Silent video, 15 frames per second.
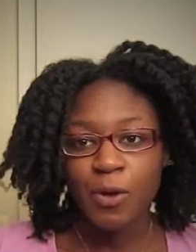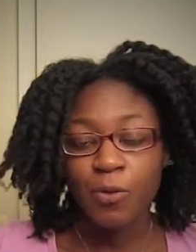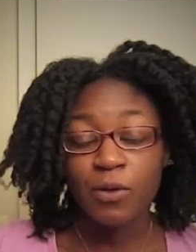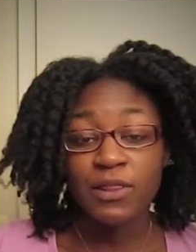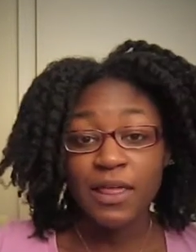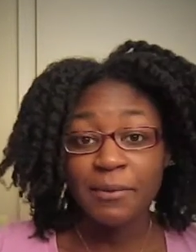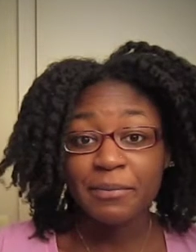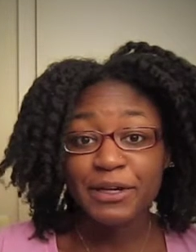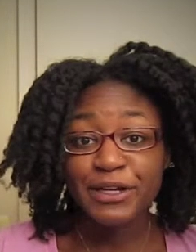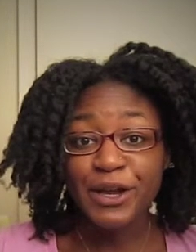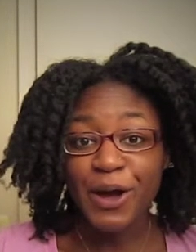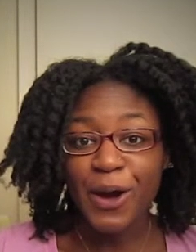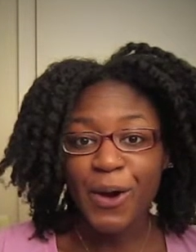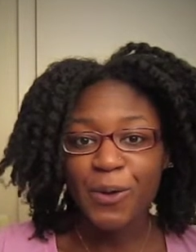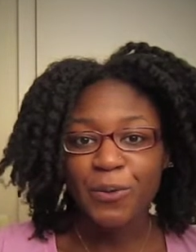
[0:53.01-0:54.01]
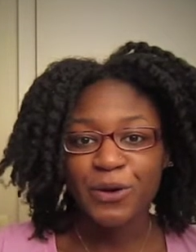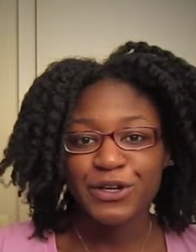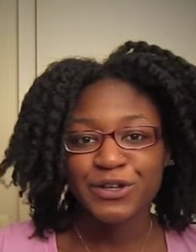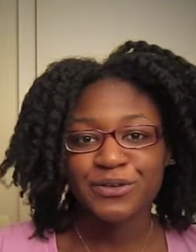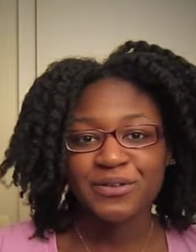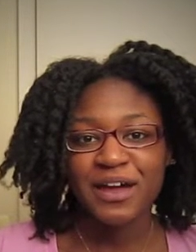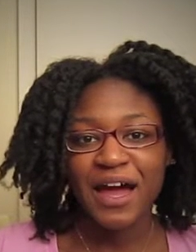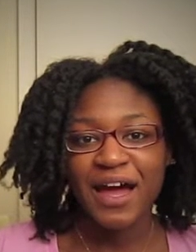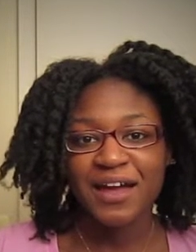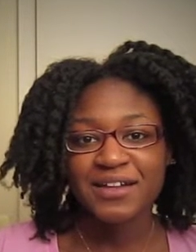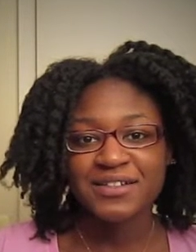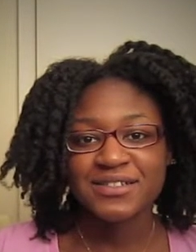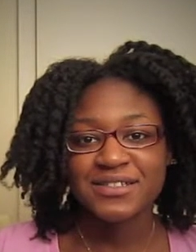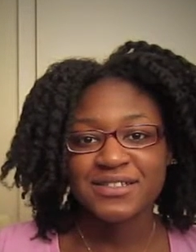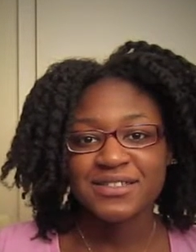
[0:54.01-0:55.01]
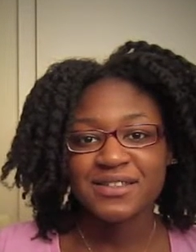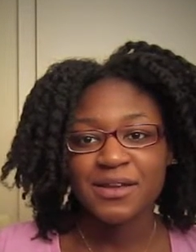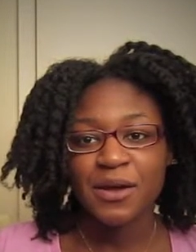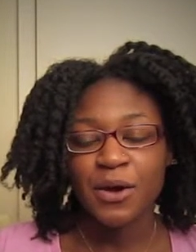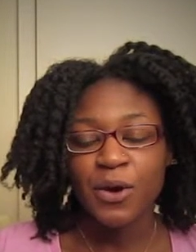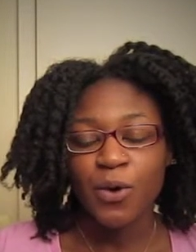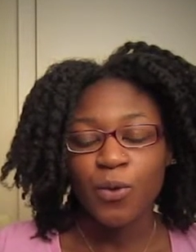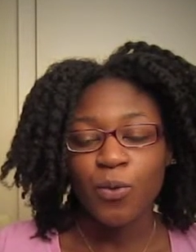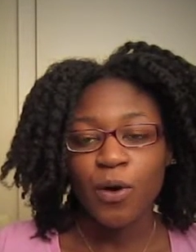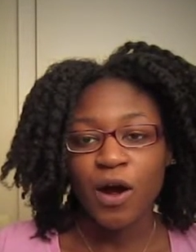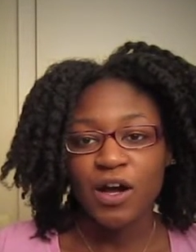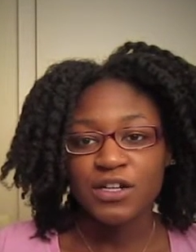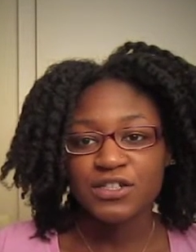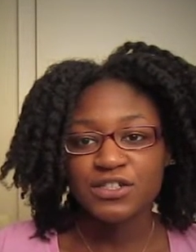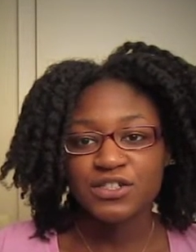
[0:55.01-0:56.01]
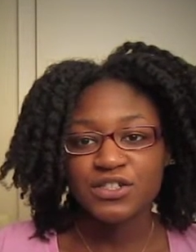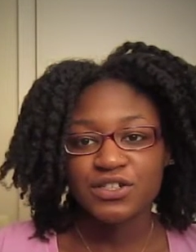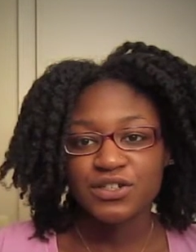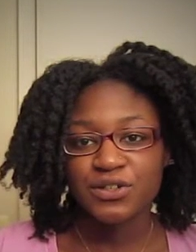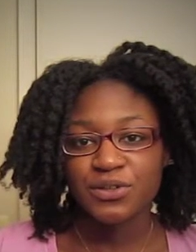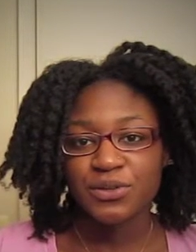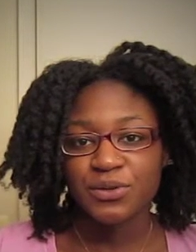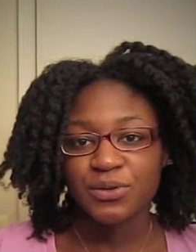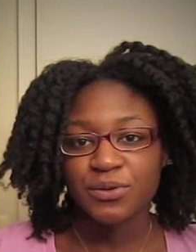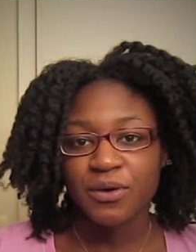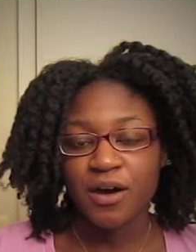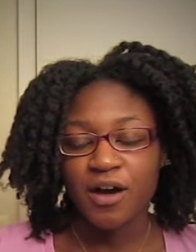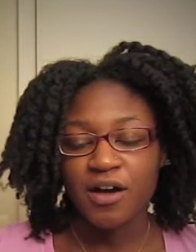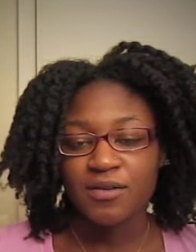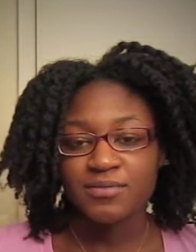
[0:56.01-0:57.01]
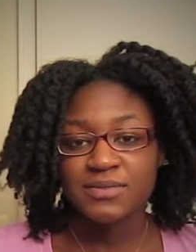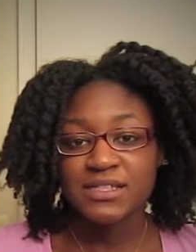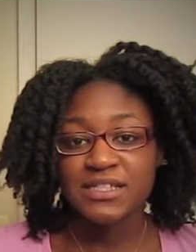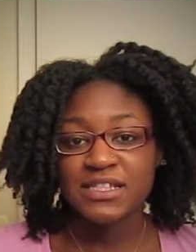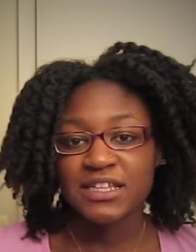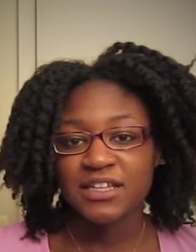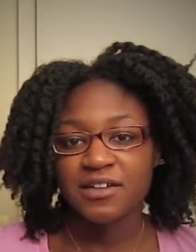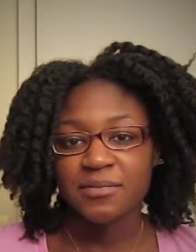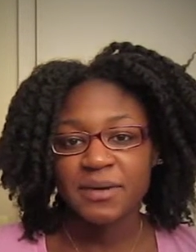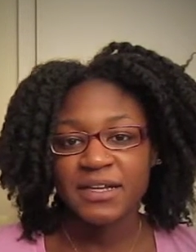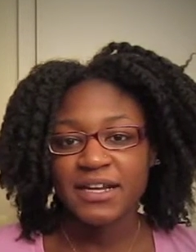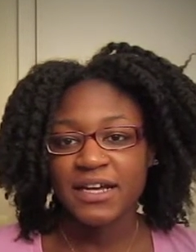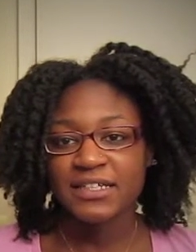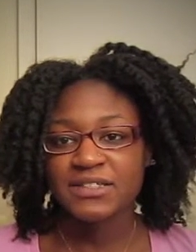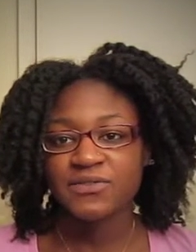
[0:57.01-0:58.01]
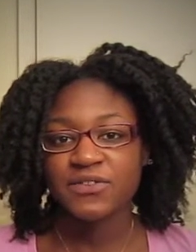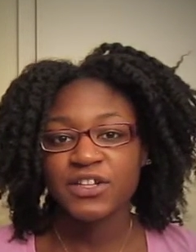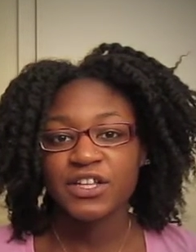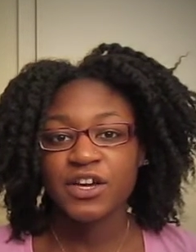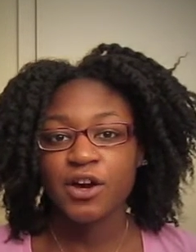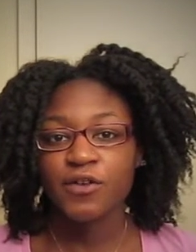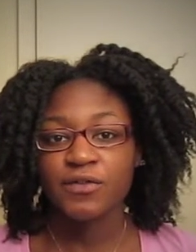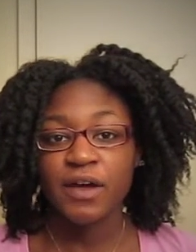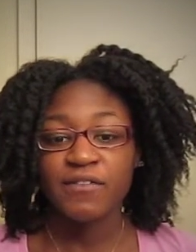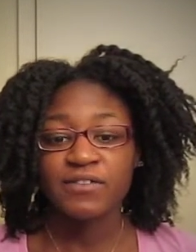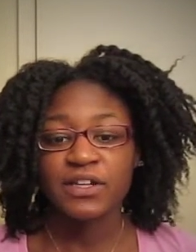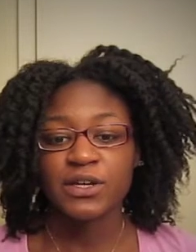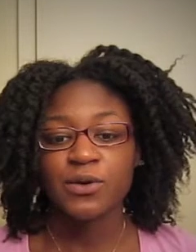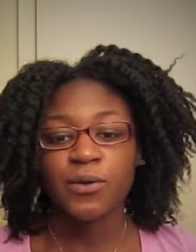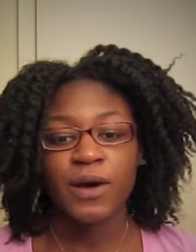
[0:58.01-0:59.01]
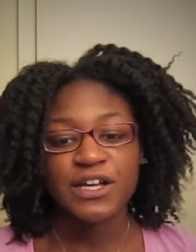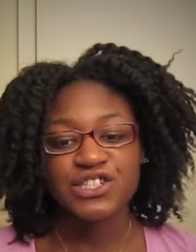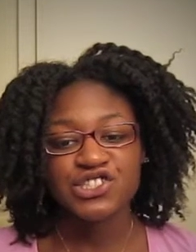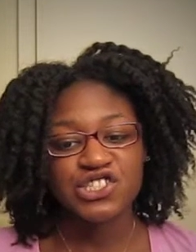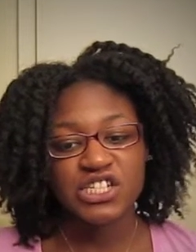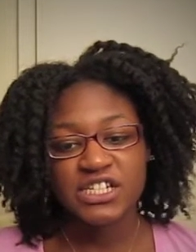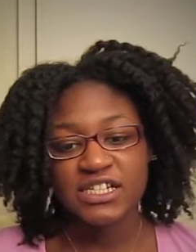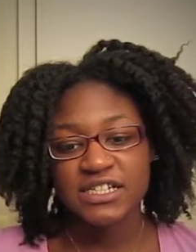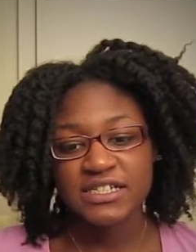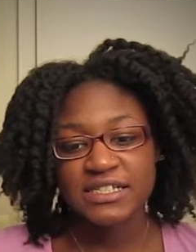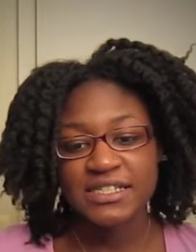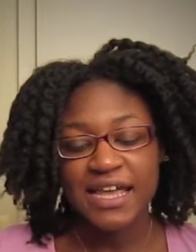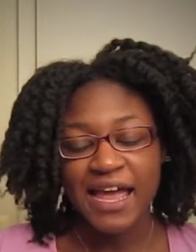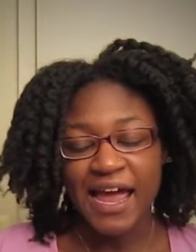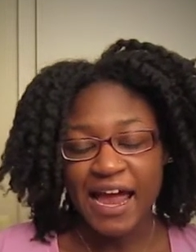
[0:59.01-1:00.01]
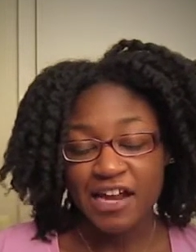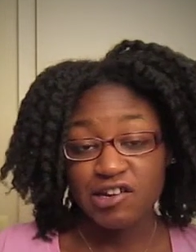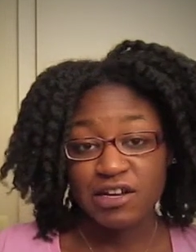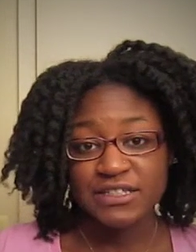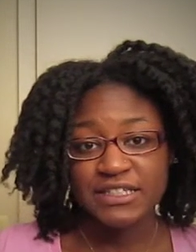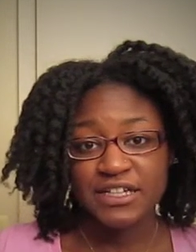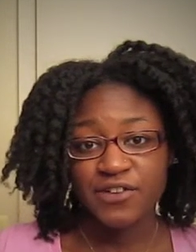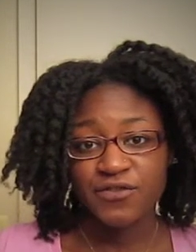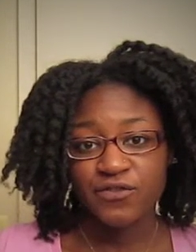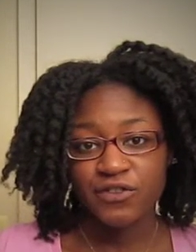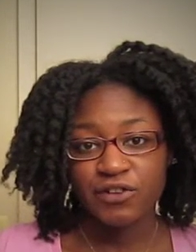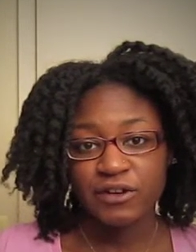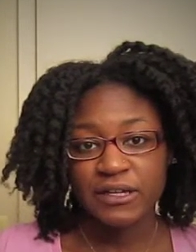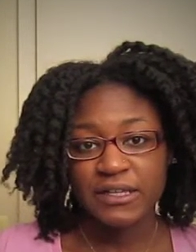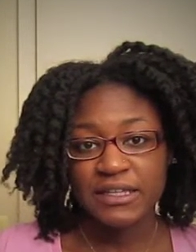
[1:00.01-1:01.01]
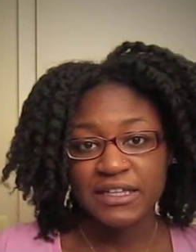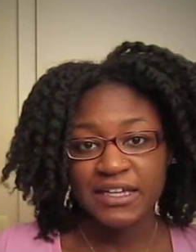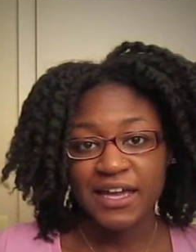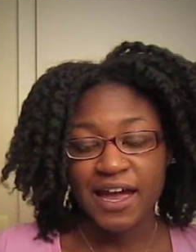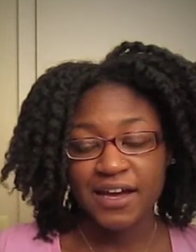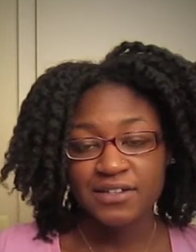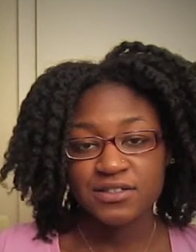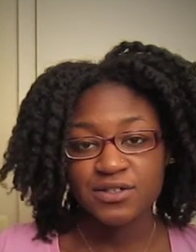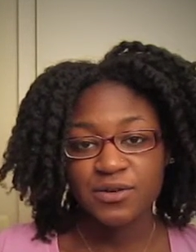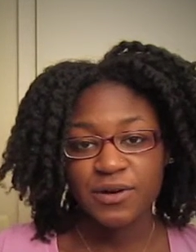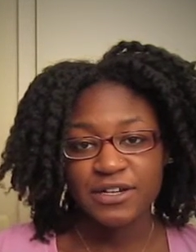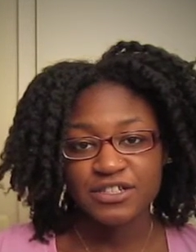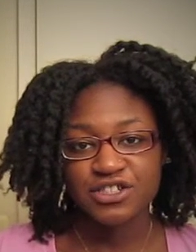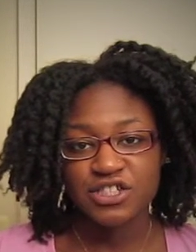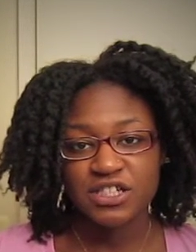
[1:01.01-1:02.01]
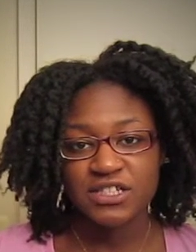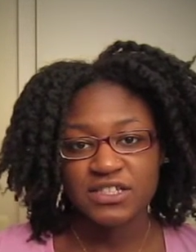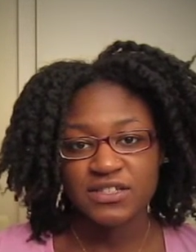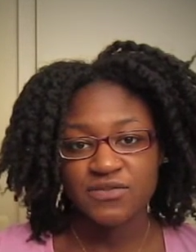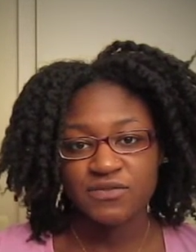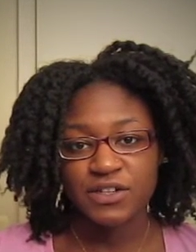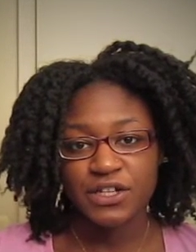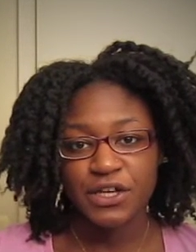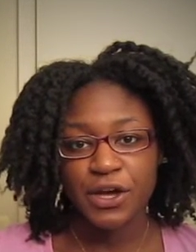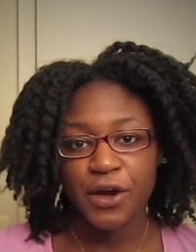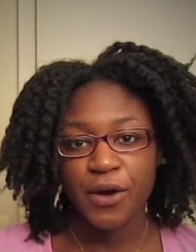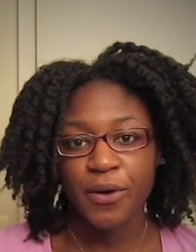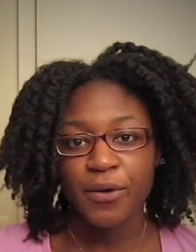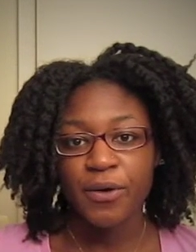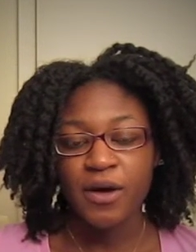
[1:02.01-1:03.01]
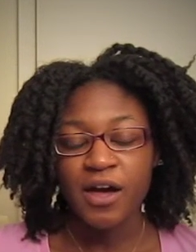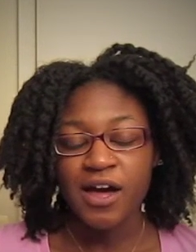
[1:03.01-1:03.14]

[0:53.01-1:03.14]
Well, let me know what you guys want to um, see in my next video. If you have any questions, and I did a frequently asked questions video